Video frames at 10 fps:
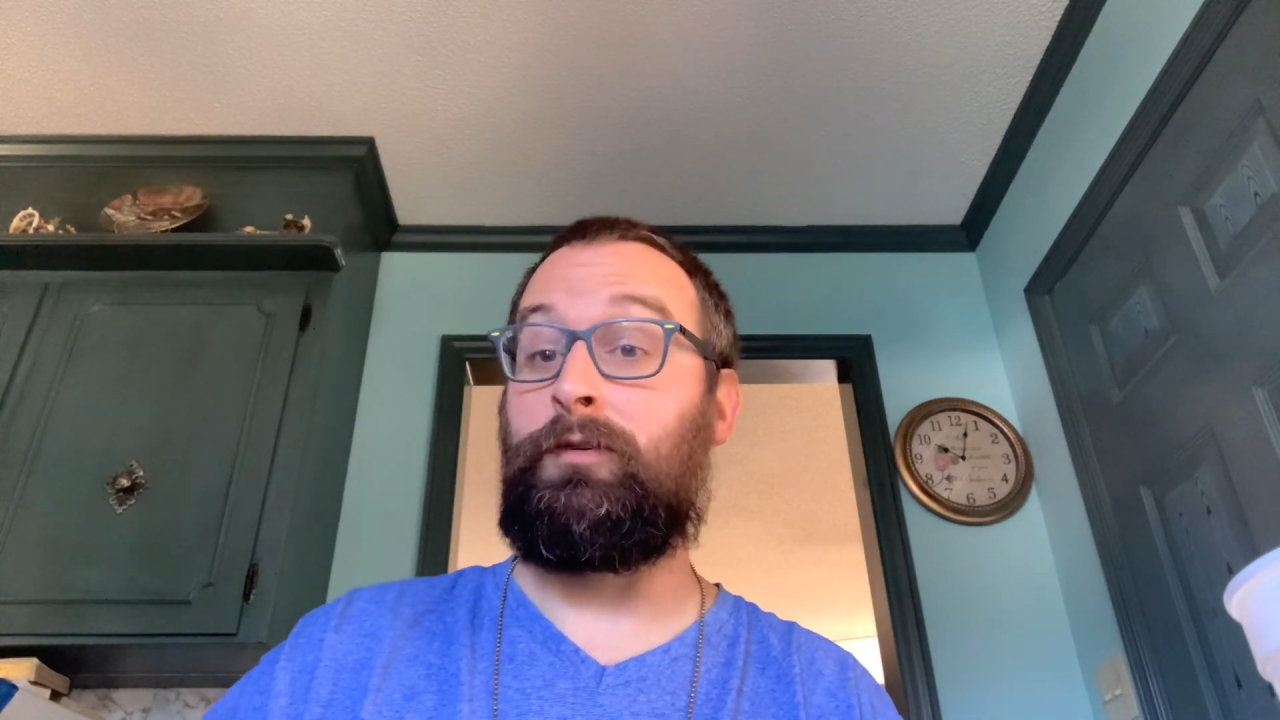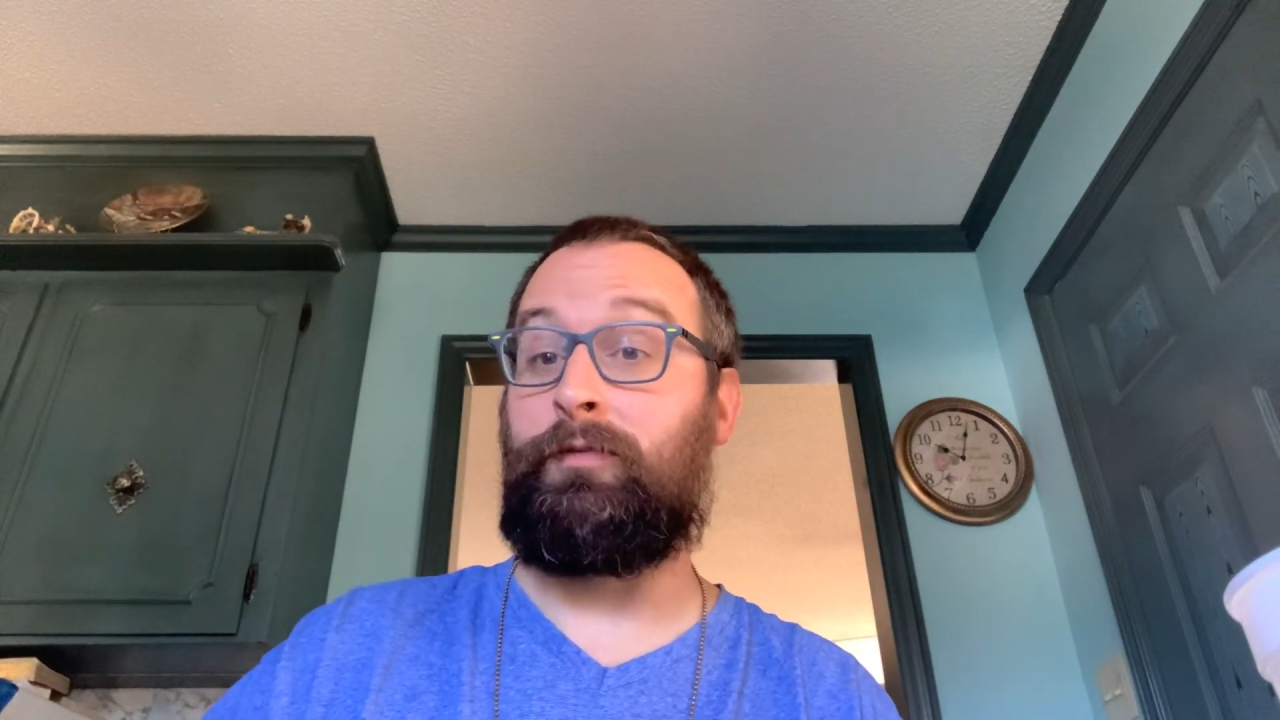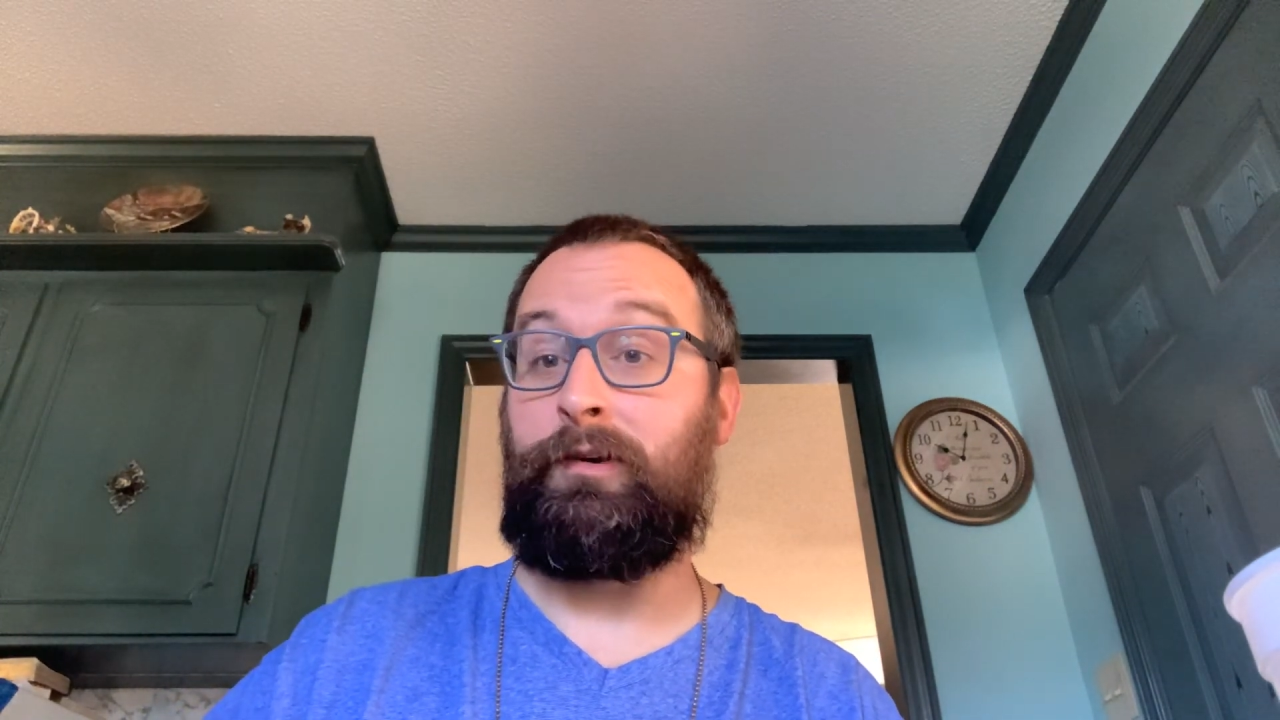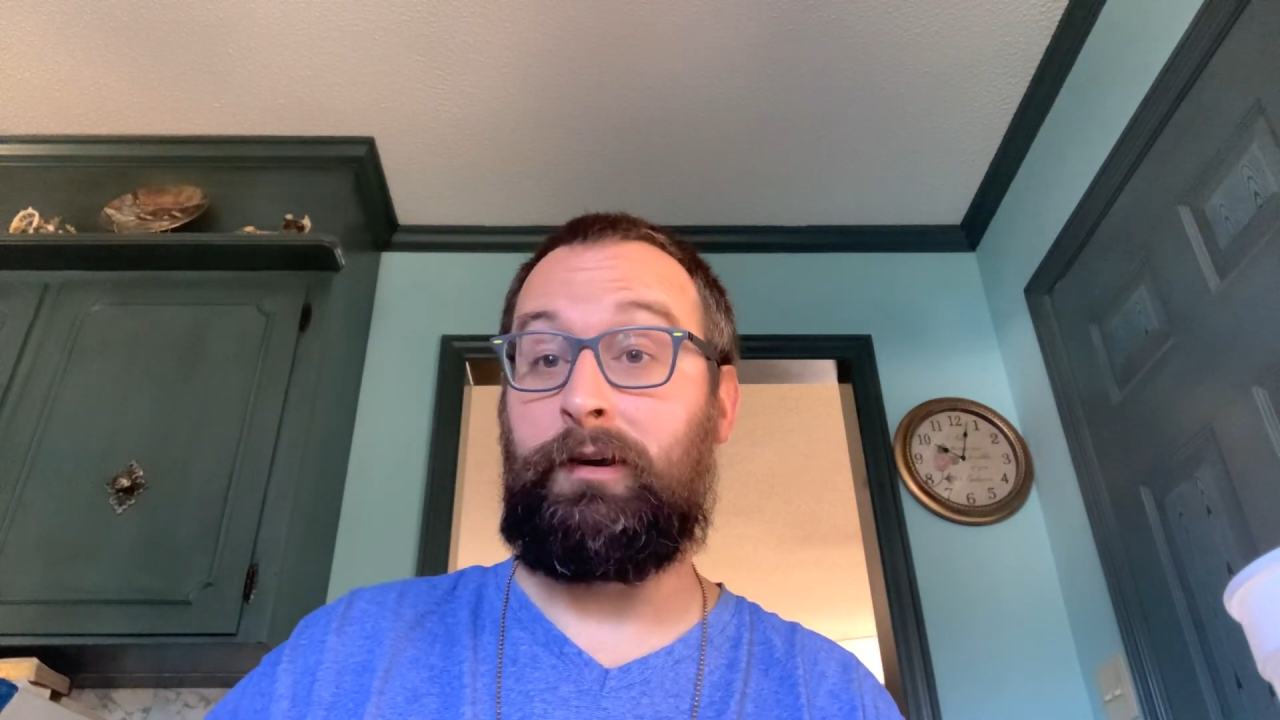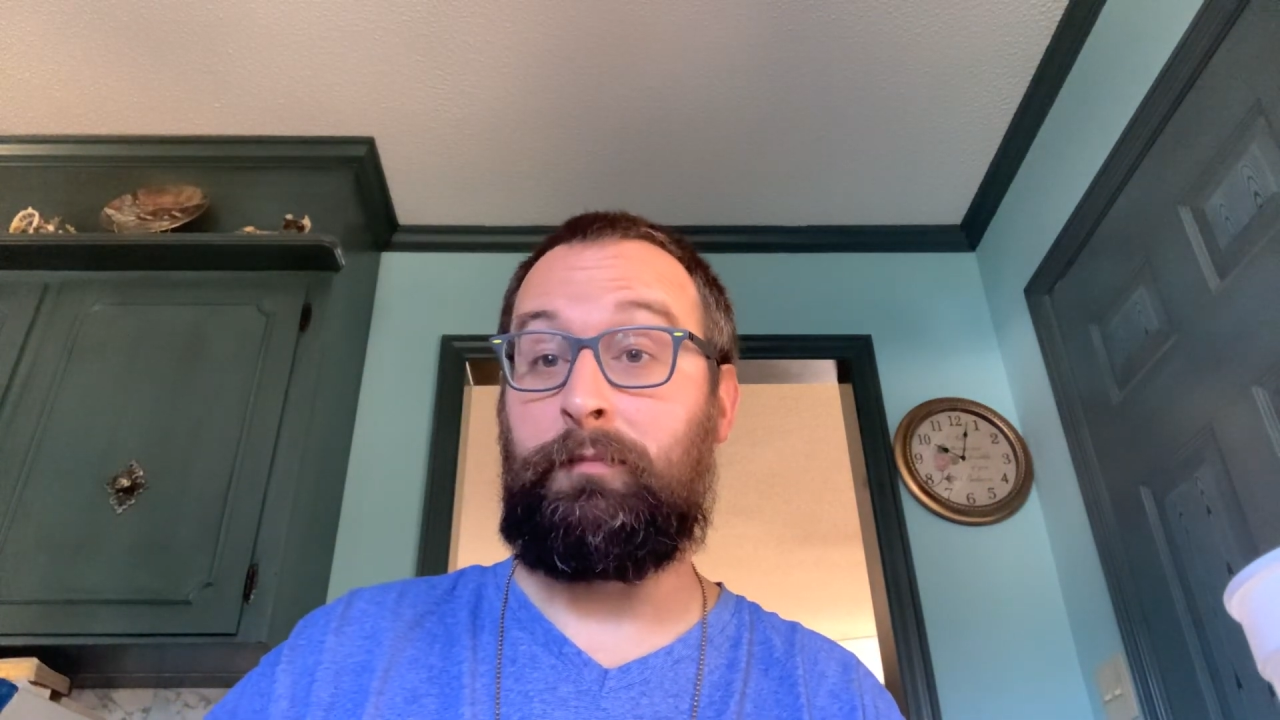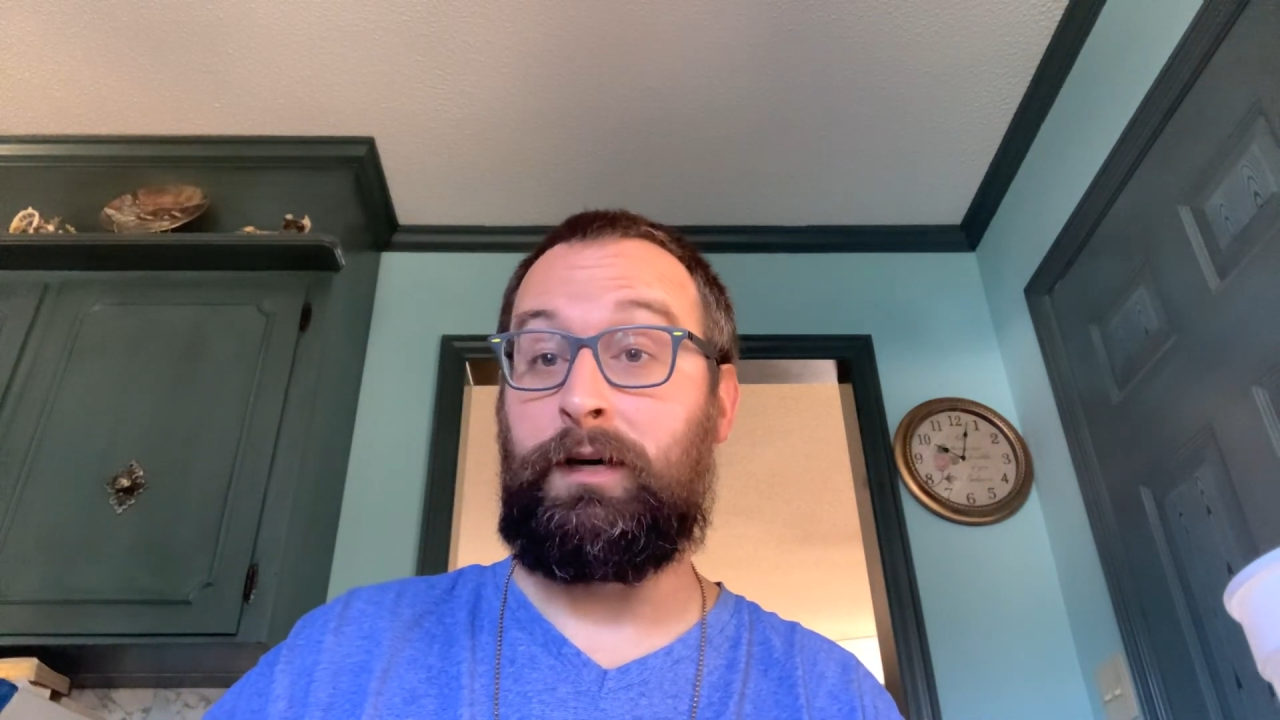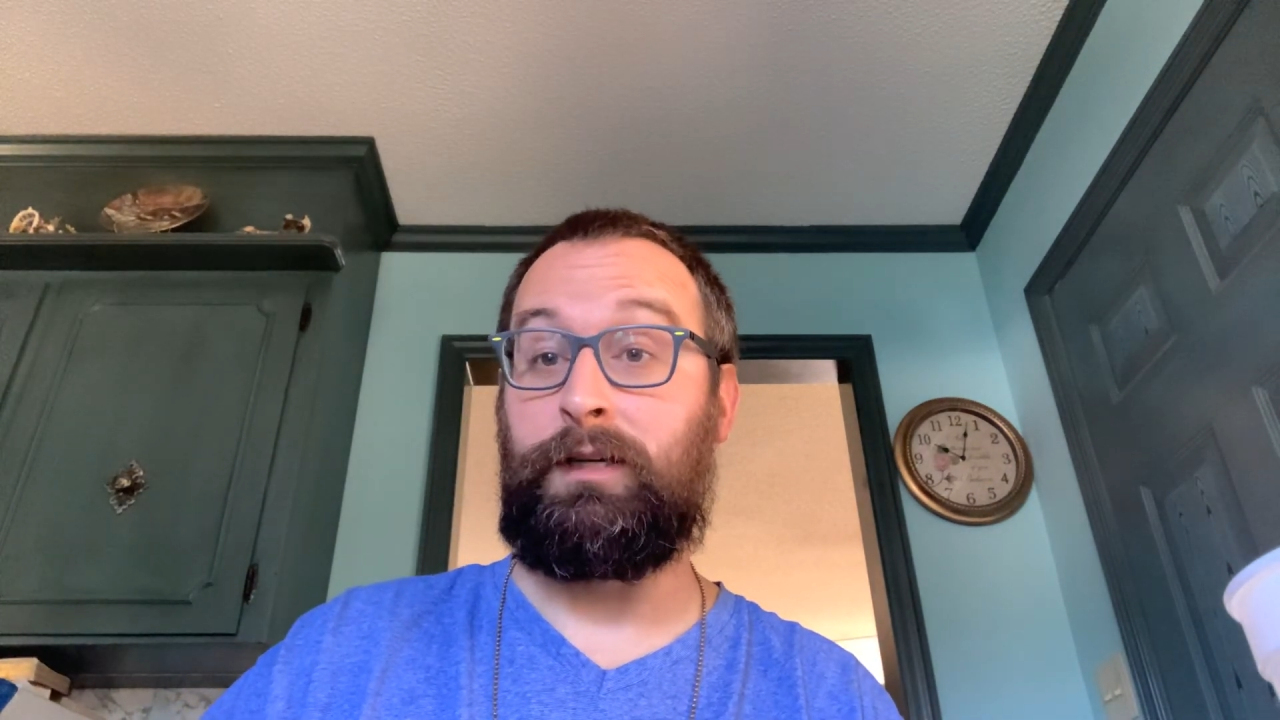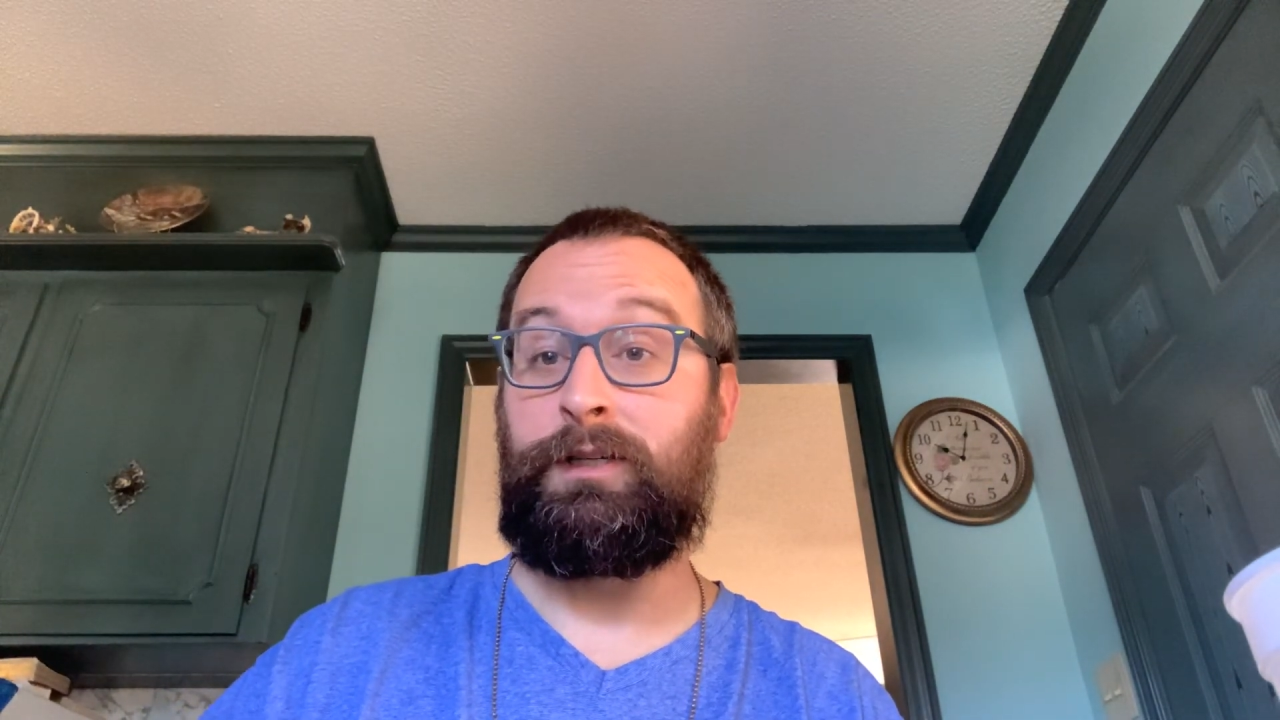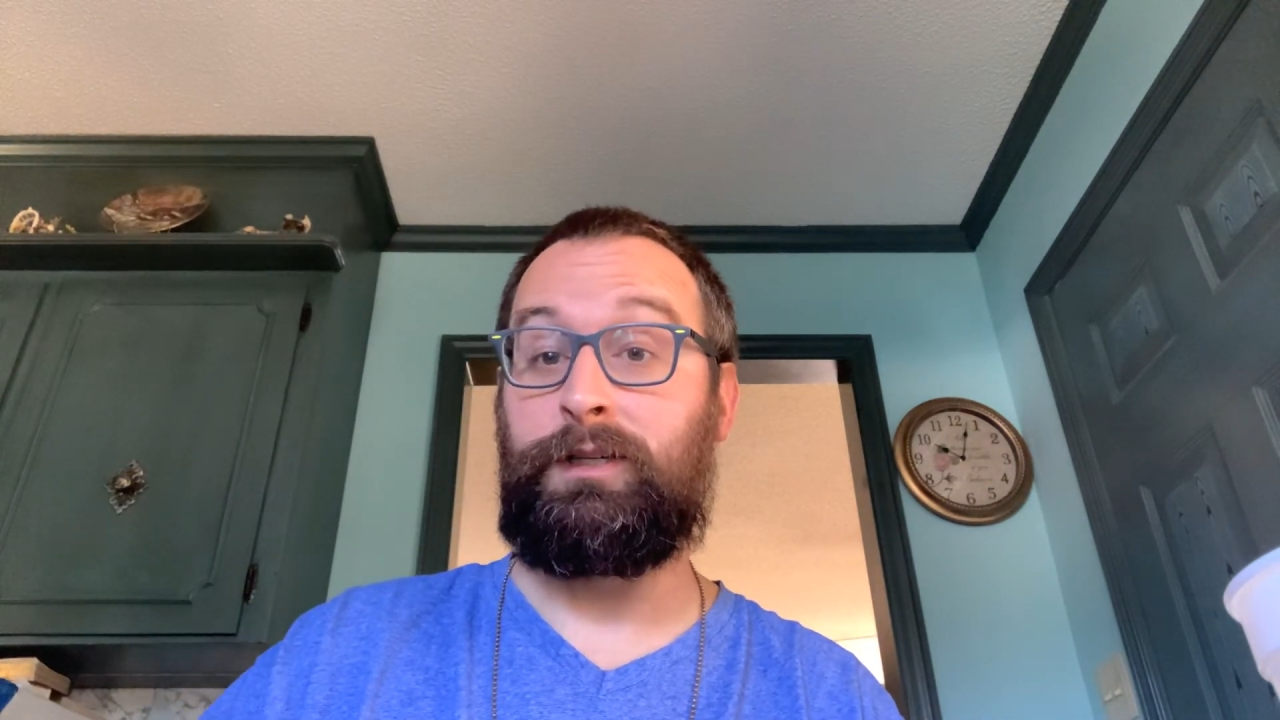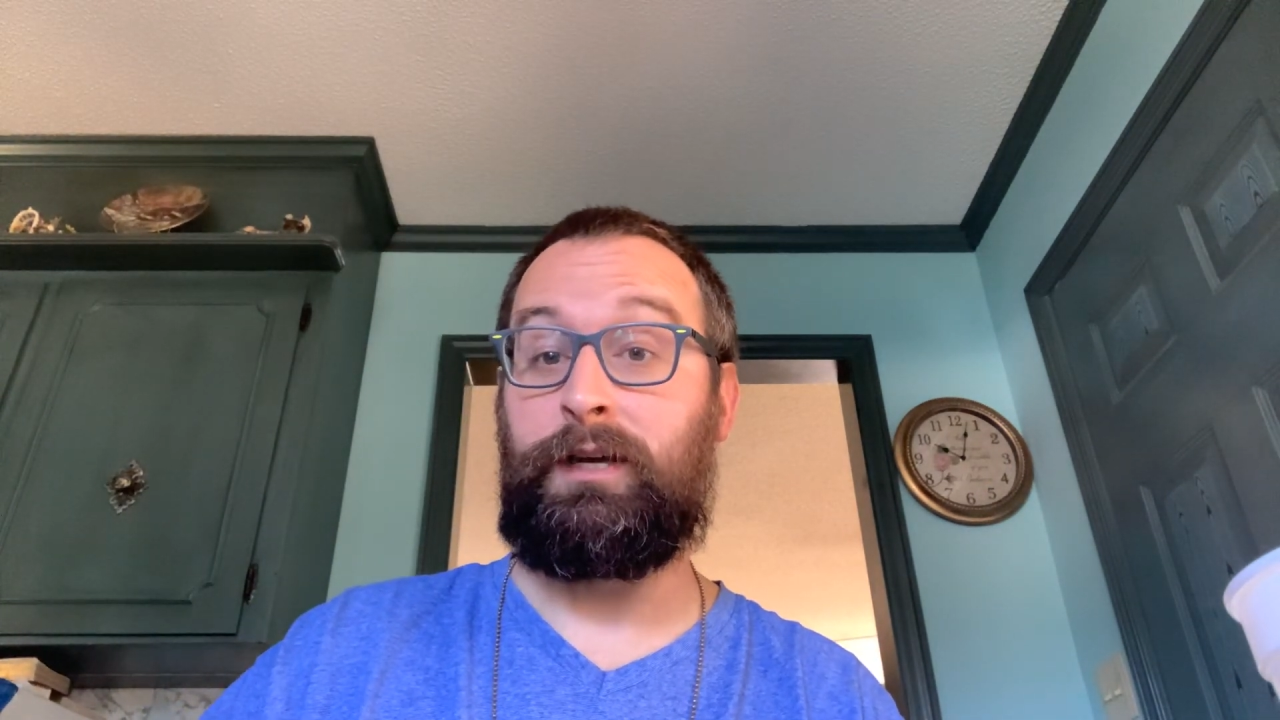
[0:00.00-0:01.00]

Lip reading: very much,